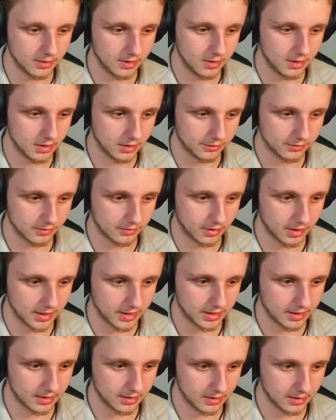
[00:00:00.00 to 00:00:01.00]
You have to
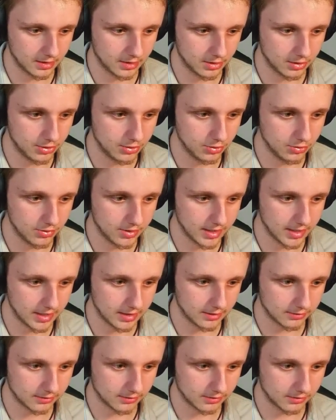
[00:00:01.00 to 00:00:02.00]
like do
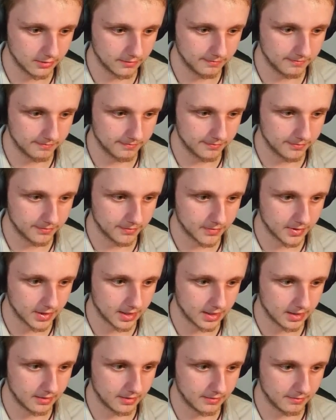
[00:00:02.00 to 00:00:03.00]
this.
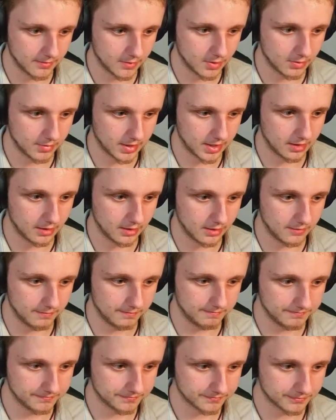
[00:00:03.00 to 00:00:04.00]
And oh my god.
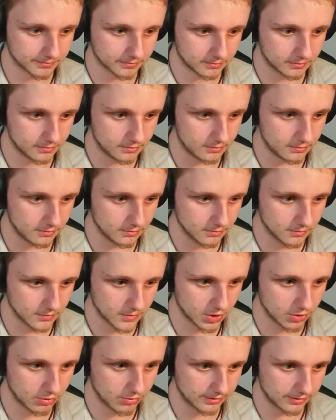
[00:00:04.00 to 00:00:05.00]

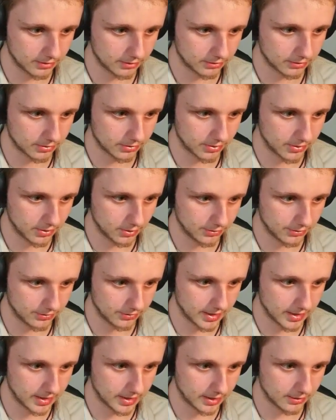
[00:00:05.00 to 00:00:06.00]
Great tutorial today,
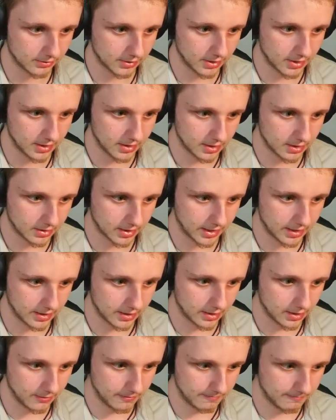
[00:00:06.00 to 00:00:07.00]
guys. Okay, here you go.